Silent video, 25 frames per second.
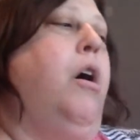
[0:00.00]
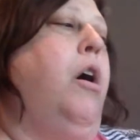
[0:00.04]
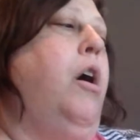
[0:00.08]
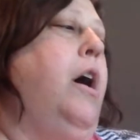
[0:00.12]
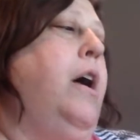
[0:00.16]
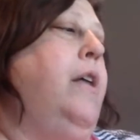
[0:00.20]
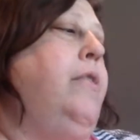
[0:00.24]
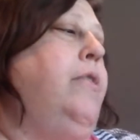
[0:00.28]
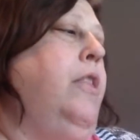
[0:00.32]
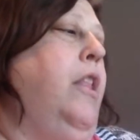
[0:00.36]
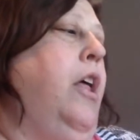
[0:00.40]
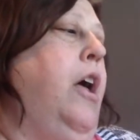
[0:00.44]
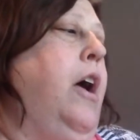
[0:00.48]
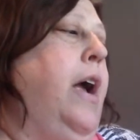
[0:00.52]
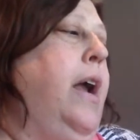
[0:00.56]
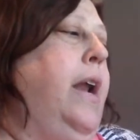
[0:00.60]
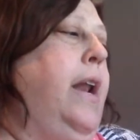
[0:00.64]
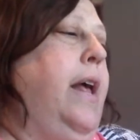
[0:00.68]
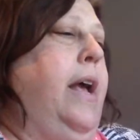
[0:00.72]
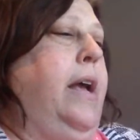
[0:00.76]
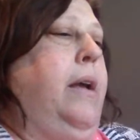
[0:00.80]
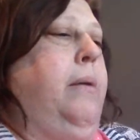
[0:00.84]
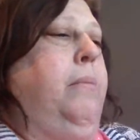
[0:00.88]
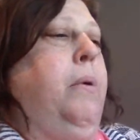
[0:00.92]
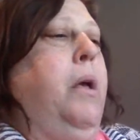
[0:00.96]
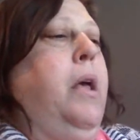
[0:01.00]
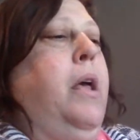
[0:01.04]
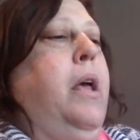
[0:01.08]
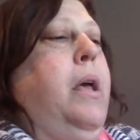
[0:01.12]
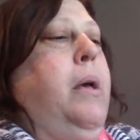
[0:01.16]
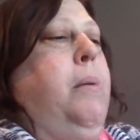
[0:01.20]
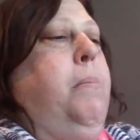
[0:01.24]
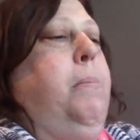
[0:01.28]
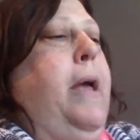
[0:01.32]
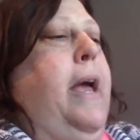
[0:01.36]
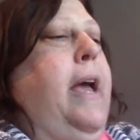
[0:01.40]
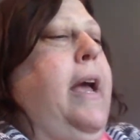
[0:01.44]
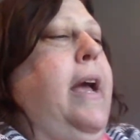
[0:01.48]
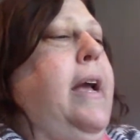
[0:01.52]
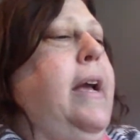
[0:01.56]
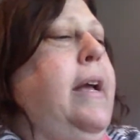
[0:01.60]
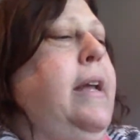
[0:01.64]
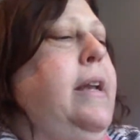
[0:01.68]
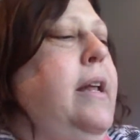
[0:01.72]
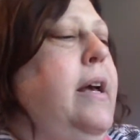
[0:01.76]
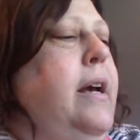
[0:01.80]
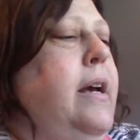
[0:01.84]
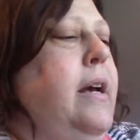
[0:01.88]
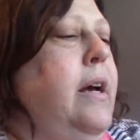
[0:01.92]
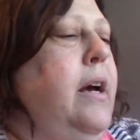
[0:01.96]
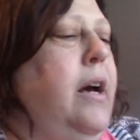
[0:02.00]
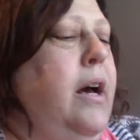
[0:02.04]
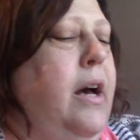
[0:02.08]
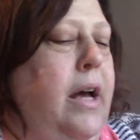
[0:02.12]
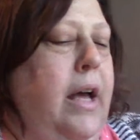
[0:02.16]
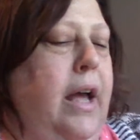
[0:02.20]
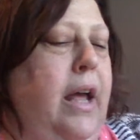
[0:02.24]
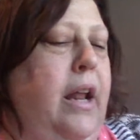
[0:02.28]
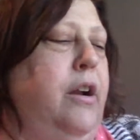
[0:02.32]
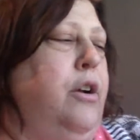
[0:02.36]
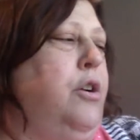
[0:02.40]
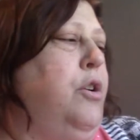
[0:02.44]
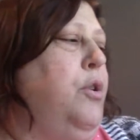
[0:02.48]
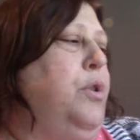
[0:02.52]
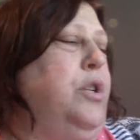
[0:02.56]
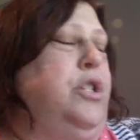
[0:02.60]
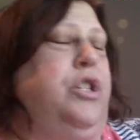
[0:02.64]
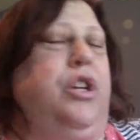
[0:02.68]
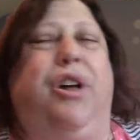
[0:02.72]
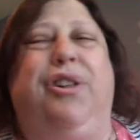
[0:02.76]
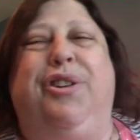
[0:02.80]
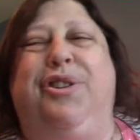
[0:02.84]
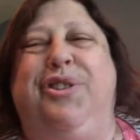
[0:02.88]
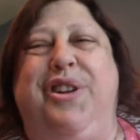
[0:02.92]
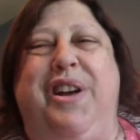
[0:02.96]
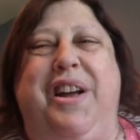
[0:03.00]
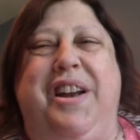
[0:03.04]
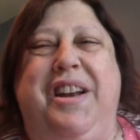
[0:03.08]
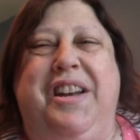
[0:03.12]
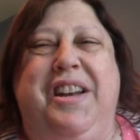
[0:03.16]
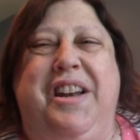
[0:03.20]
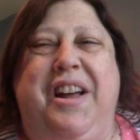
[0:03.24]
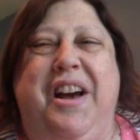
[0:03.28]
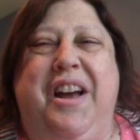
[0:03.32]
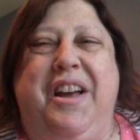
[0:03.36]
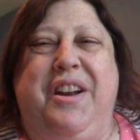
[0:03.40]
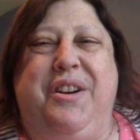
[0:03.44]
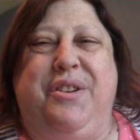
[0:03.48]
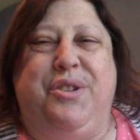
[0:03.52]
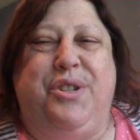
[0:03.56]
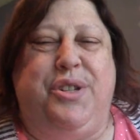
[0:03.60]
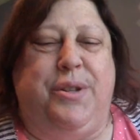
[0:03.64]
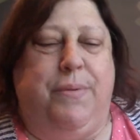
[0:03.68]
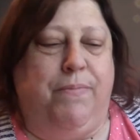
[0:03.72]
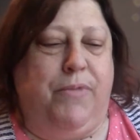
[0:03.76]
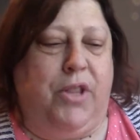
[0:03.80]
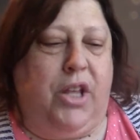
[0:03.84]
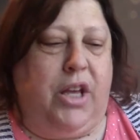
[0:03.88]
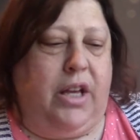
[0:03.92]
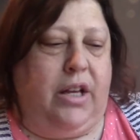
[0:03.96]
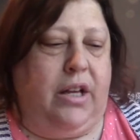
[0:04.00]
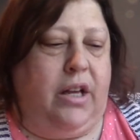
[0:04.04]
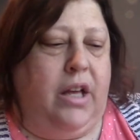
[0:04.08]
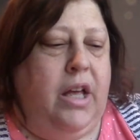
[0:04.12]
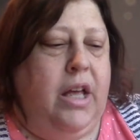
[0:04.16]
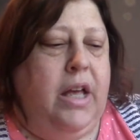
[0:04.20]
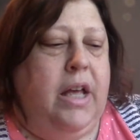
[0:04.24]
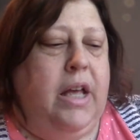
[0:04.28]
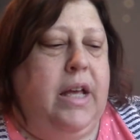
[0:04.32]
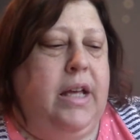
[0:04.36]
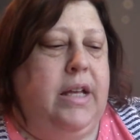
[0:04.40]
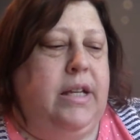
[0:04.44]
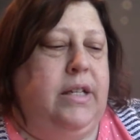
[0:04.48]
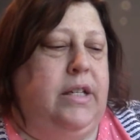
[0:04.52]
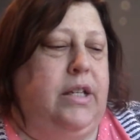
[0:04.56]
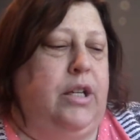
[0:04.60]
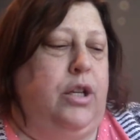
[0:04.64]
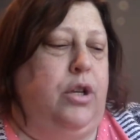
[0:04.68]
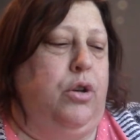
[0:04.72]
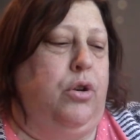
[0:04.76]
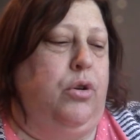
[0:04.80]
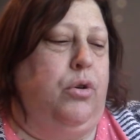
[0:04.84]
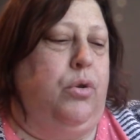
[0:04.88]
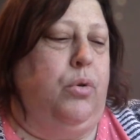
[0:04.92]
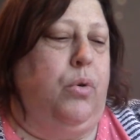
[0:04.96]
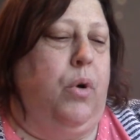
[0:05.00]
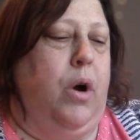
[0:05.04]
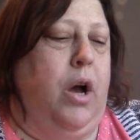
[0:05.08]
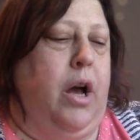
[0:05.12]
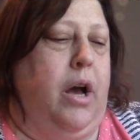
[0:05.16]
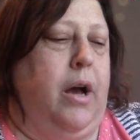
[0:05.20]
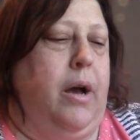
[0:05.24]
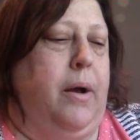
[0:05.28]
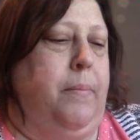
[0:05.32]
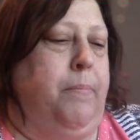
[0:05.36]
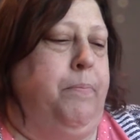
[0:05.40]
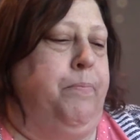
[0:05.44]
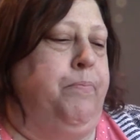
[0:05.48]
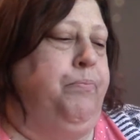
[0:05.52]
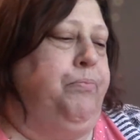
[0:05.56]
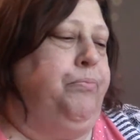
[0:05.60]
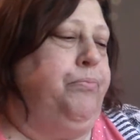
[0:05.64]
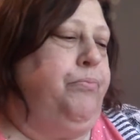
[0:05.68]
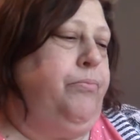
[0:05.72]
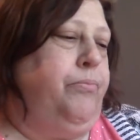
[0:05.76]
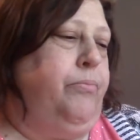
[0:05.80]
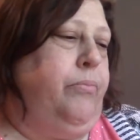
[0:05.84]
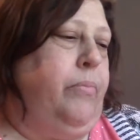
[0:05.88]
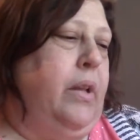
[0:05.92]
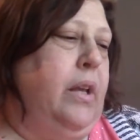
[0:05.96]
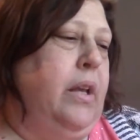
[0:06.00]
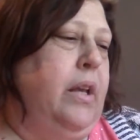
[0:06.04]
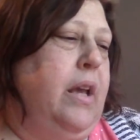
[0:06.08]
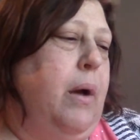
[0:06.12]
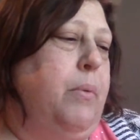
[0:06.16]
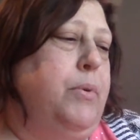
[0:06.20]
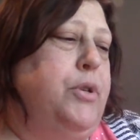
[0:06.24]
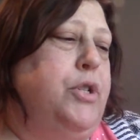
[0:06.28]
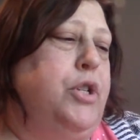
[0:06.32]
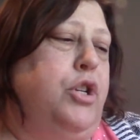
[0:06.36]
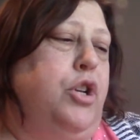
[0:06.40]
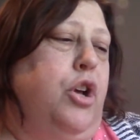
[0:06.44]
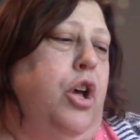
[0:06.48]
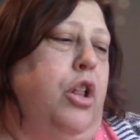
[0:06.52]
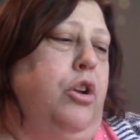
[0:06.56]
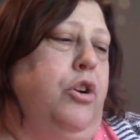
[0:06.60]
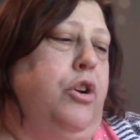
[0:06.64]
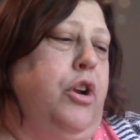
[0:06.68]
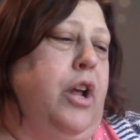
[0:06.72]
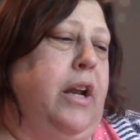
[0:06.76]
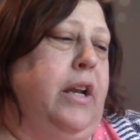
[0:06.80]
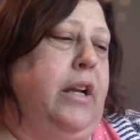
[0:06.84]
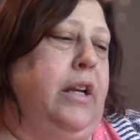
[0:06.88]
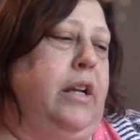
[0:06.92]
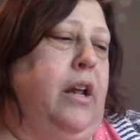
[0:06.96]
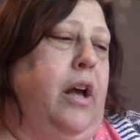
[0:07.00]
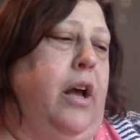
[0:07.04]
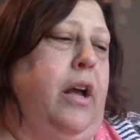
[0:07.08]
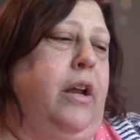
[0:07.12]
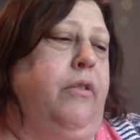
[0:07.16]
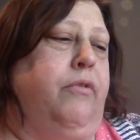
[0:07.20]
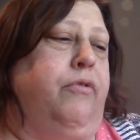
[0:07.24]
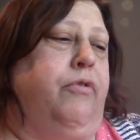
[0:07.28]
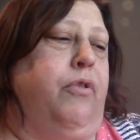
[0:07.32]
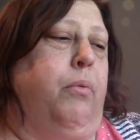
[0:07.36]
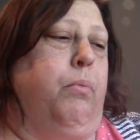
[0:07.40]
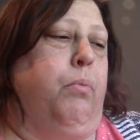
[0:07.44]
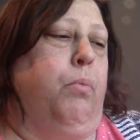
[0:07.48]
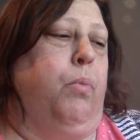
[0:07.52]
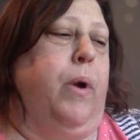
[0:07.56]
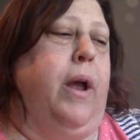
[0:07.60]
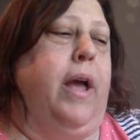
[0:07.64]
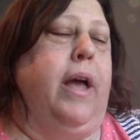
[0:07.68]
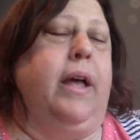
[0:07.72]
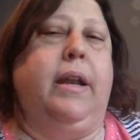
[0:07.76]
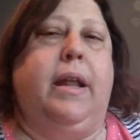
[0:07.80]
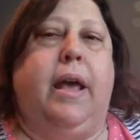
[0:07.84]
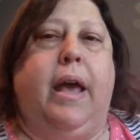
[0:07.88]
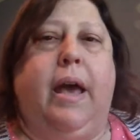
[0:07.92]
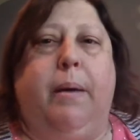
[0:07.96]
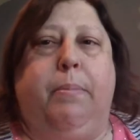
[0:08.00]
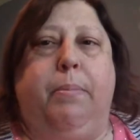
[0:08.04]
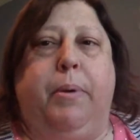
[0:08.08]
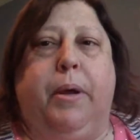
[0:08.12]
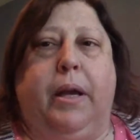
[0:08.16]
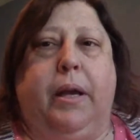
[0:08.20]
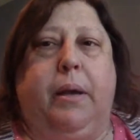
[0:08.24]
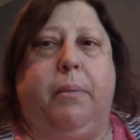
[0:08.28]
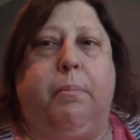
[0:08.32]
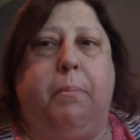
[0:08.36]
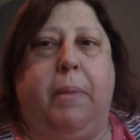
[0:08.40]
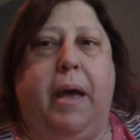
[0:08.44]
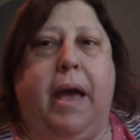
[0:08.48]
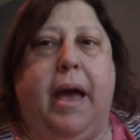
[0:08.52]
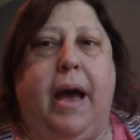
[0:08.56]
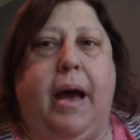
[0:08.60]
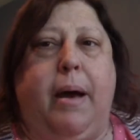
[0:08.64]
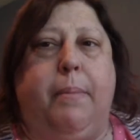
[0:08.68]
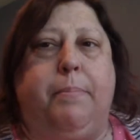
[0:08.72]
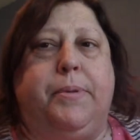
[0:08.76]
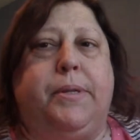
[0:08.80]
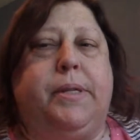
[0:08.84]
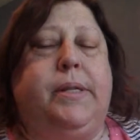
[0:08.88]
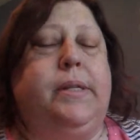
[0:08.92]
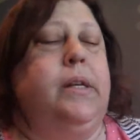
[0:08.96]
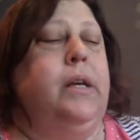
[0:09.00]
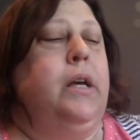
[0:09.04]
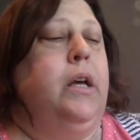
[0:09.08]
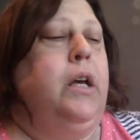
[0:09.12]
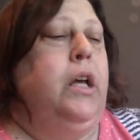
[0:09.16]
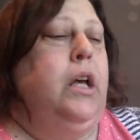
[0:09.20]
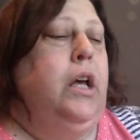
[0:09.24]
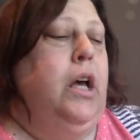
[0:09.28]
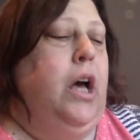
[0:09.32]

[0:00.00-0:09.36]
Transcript: online. I paid, I don't know, $1.99 or something to, yeah, it was $1.99 from Red Epic Maps.